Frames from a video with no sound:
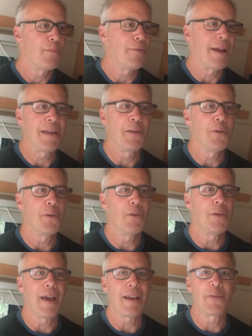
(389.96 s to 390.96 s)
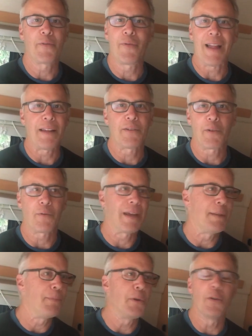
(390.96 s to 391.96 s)
brand new, nice flat
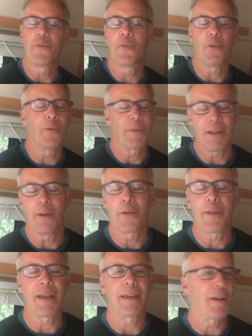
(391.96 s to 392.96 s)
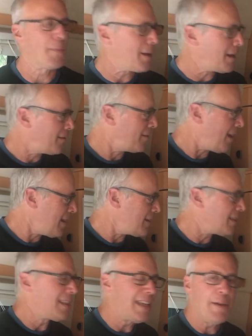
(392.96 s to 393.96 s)
screen, beautiful, you know, thing in there. But I decided
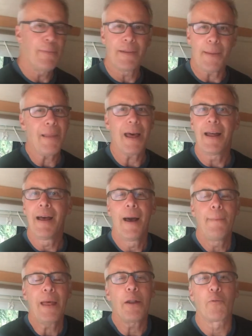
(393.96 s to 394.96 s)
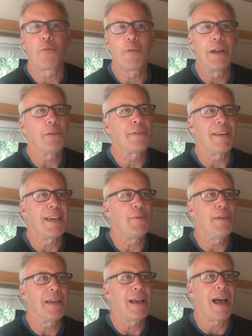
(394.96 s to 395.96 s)
to leave because I'm not I'm not a real T
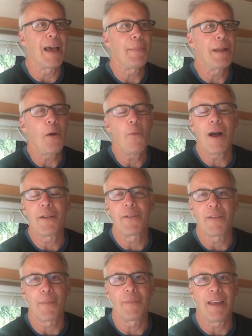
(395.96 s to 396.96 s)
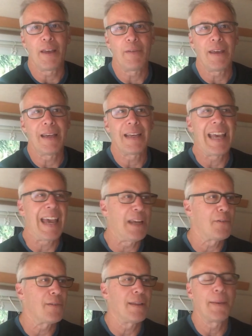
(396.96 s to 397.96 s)
V guy. I mean, I'll watch some T V,
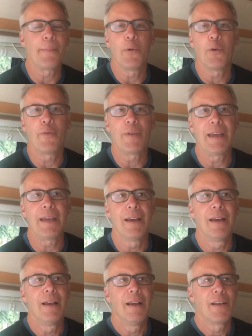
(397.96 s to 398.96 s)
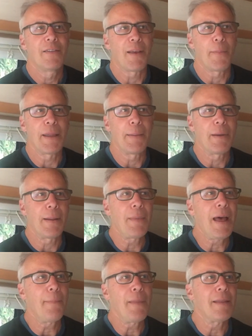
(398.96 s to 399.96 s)
occasionally a movie, something, but I'm
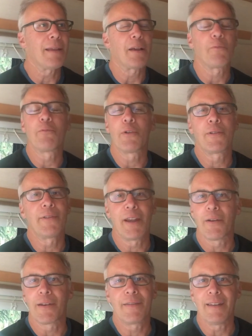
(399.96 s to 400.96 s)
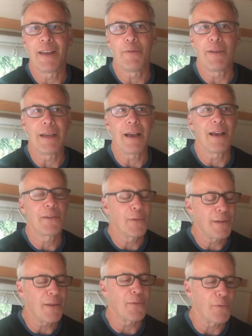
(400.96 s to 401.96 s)
not I'm not like a real serious T V guy, so
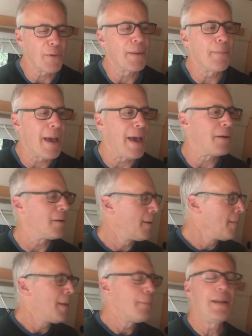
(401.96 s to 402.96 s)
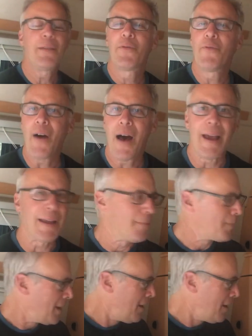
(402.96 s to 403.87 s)
it doesn't really matter. But it's fine.